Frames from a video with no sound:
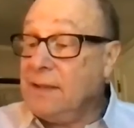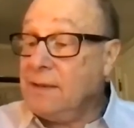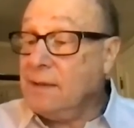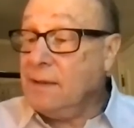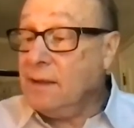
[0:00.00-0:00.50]

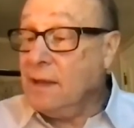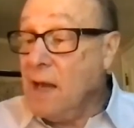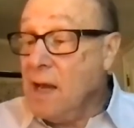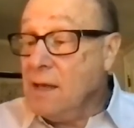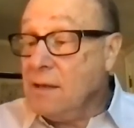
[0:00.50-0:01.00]
see.
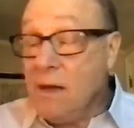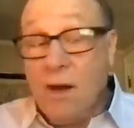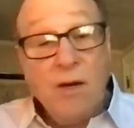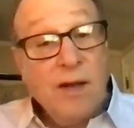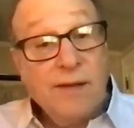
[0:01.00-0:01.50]

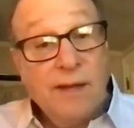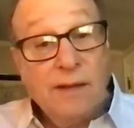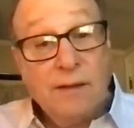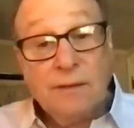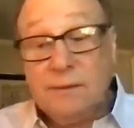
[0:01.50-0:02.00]
No, I
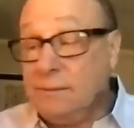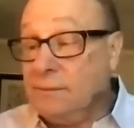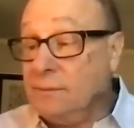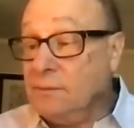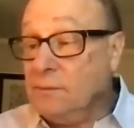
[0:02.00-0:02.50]
think
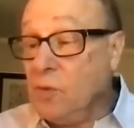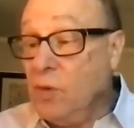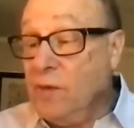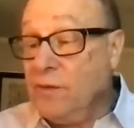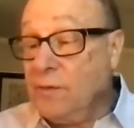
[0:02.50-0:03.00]

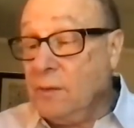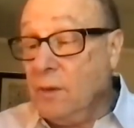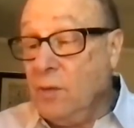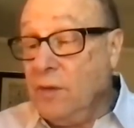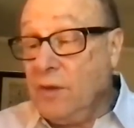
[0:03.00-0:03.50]
we've
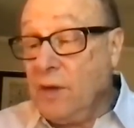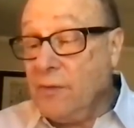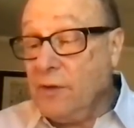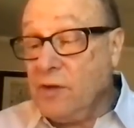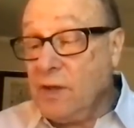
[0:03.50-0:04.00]

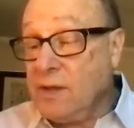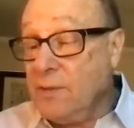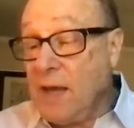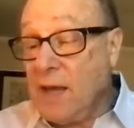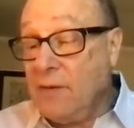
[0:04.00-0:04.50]
covered just
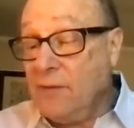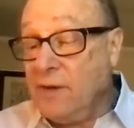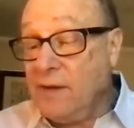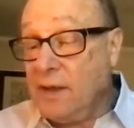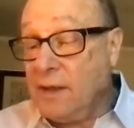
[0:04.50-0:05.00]
about
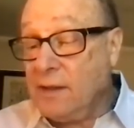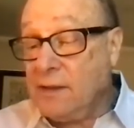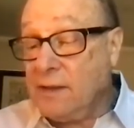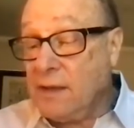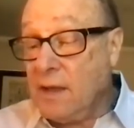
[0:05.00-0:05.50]
everything.
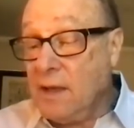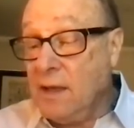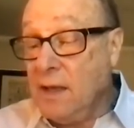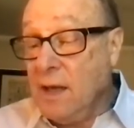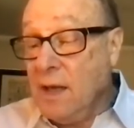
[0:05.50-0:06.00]
It's
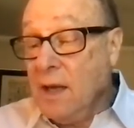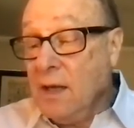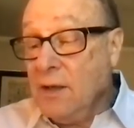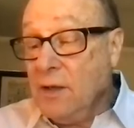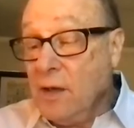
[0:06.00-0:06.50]

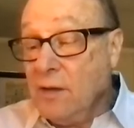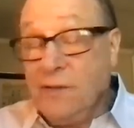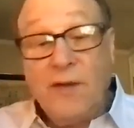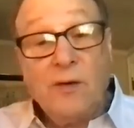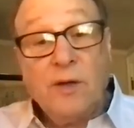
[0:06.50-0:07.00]
you know, the
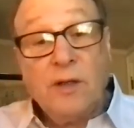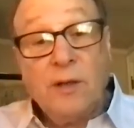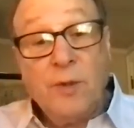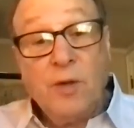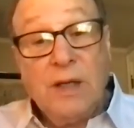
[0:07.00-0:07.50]
veteran
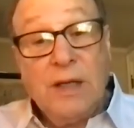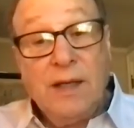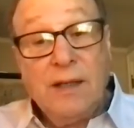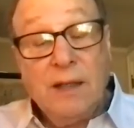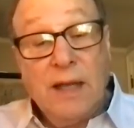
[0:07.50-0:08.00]

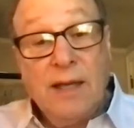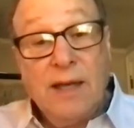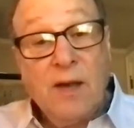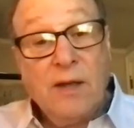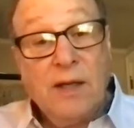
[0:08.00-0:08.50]
community in Lake
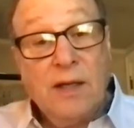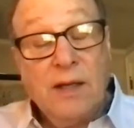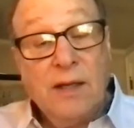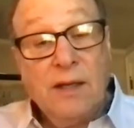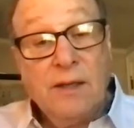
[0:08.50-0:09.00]
County
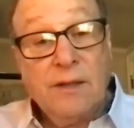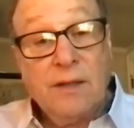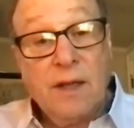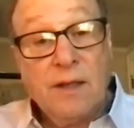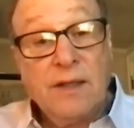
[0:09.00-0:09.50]
is
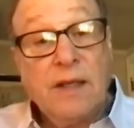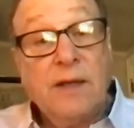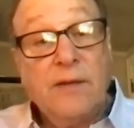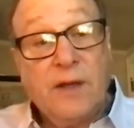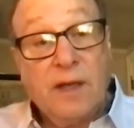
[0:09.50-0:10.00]

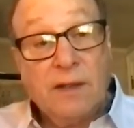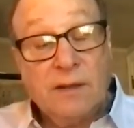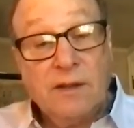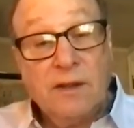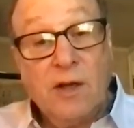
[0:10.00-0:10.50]
significant,
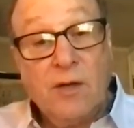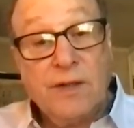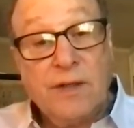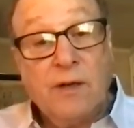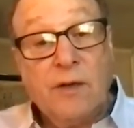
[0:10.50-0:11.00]
you know,
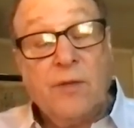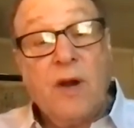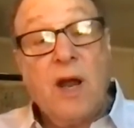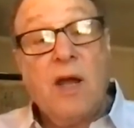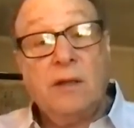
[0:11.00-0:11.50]
centered
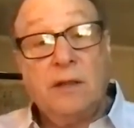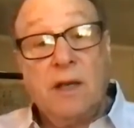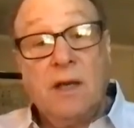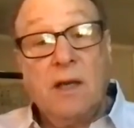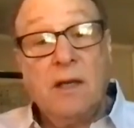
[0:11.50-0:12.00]
around
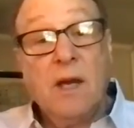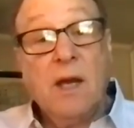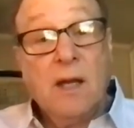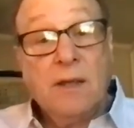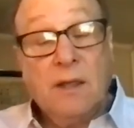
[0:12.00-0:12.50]
the
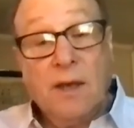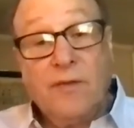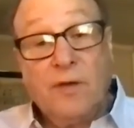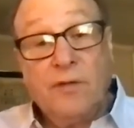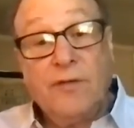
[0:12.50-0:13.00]

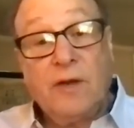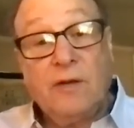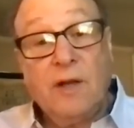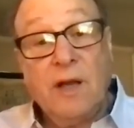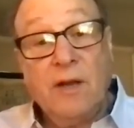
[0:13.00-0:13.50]
Lovell
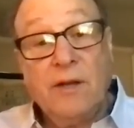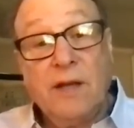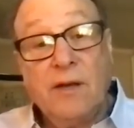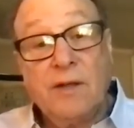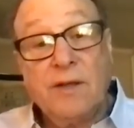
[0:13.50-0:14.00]
Federal
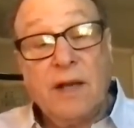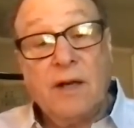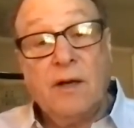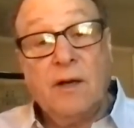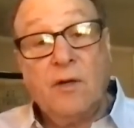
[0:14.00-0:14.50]
Healthcare
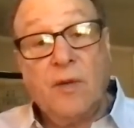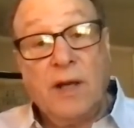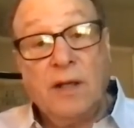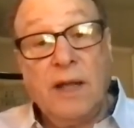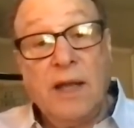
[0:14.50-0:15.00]
Center.
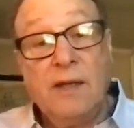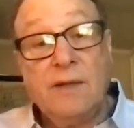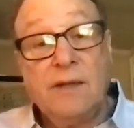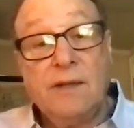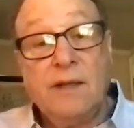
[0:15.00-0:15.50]
Great
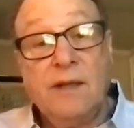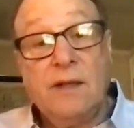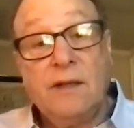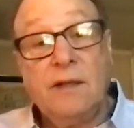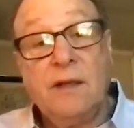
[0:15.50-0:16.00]
Lakes is
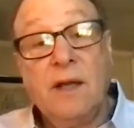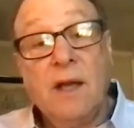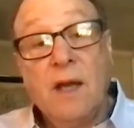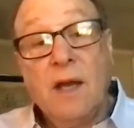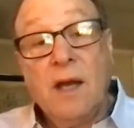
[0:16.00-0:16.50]
here.
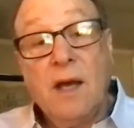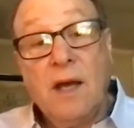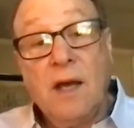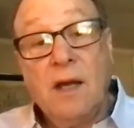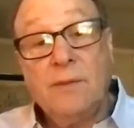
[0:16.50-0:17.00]

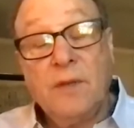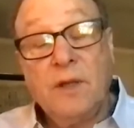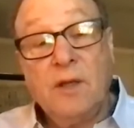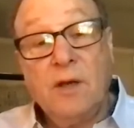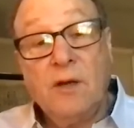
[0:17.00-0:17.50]

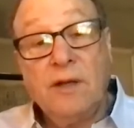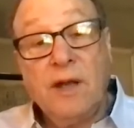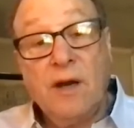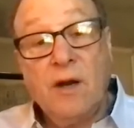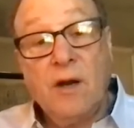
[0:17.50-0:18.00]
You know,
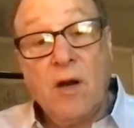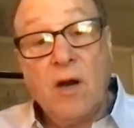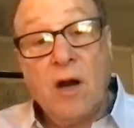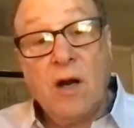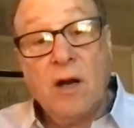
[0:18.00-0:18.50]
there
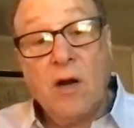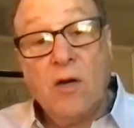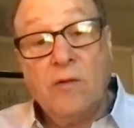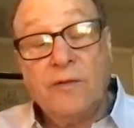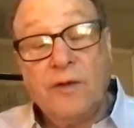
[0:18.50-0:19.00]
are
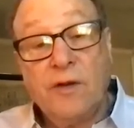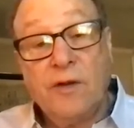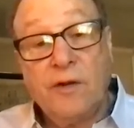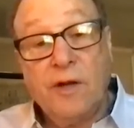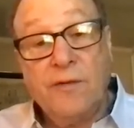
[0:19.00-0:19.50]
over
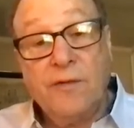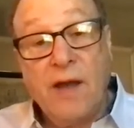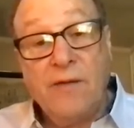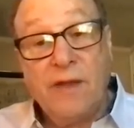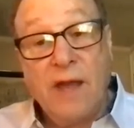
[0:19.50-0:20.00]

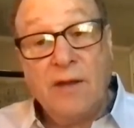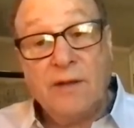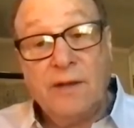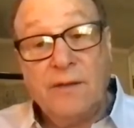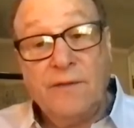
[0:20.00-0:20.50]

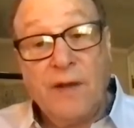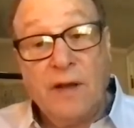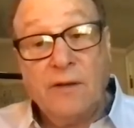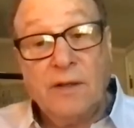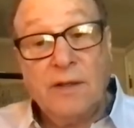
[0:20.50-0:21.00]
35,000
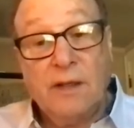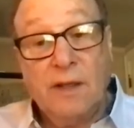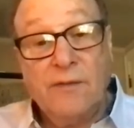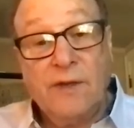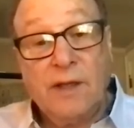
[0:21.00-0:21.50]
veterans
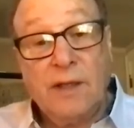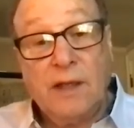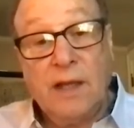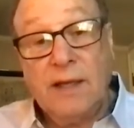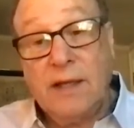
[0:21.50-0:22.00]
living in
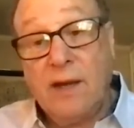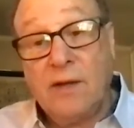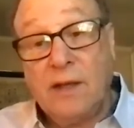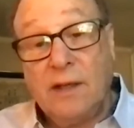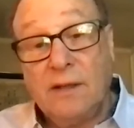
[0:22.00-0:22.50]
Lake
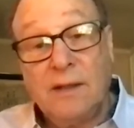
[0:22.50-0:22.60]
County.